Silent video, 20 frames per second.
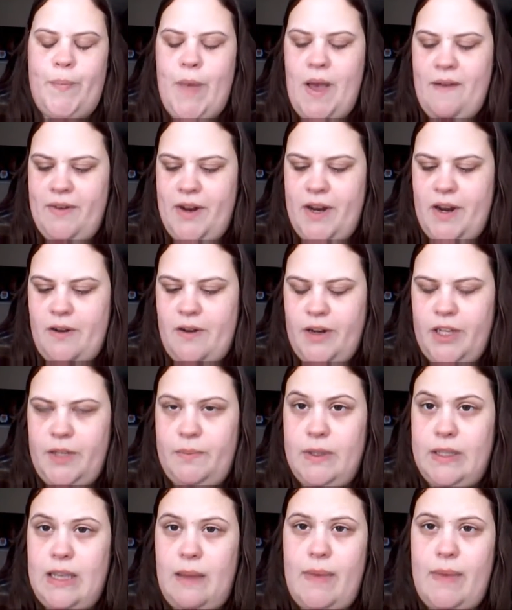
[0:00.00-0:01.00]
every
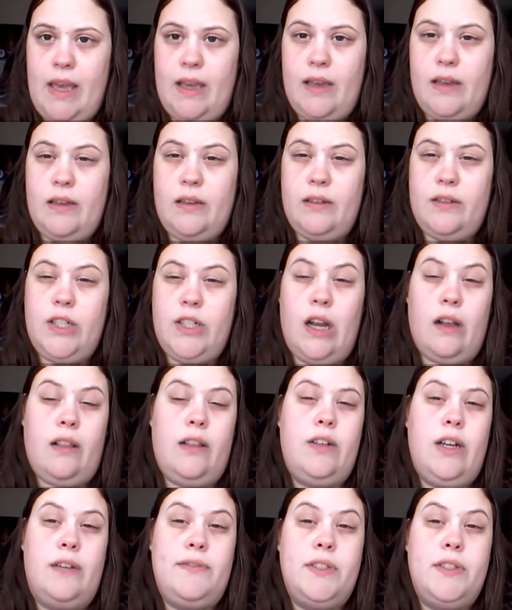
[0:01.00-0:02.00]
Christmas I make
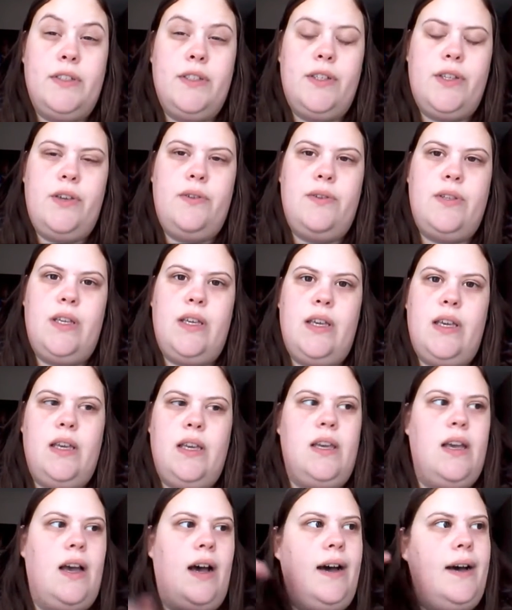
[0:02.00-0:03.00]
chocolate truffles
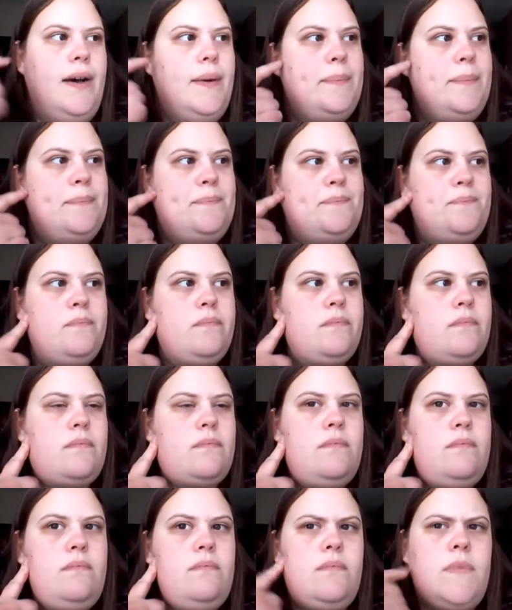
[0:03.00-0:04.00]
using
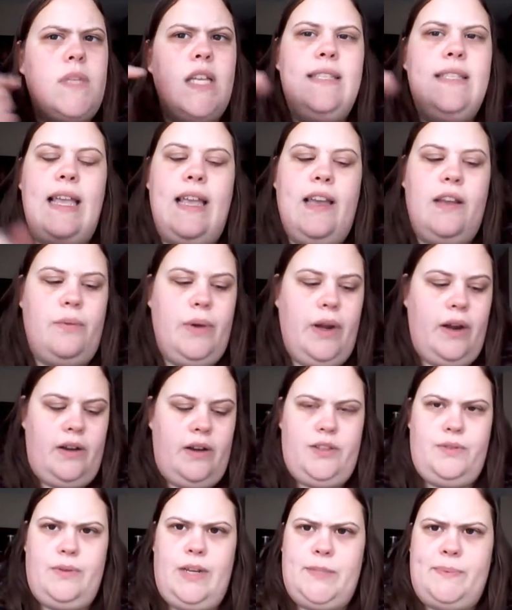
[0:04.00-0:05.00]
it's Anne
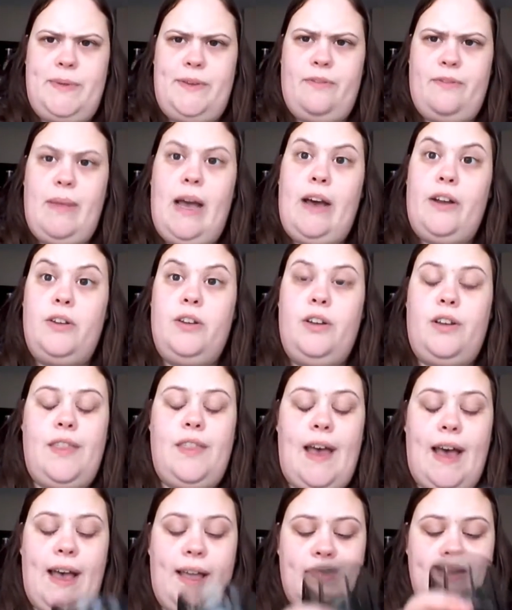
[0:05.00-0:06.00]
Reardon's recipe from How to Cook
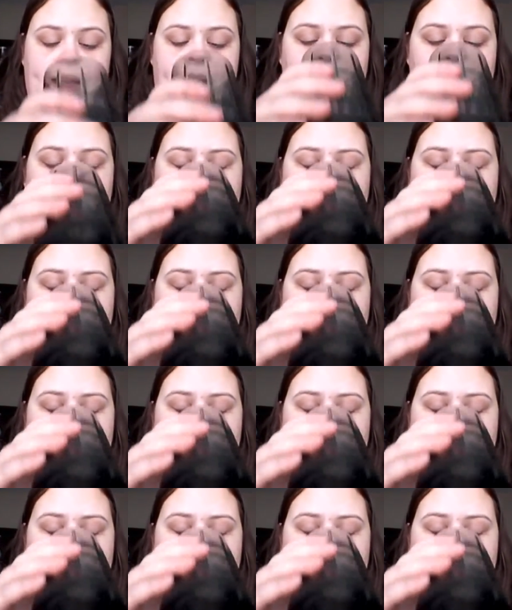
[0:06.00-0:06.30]
That.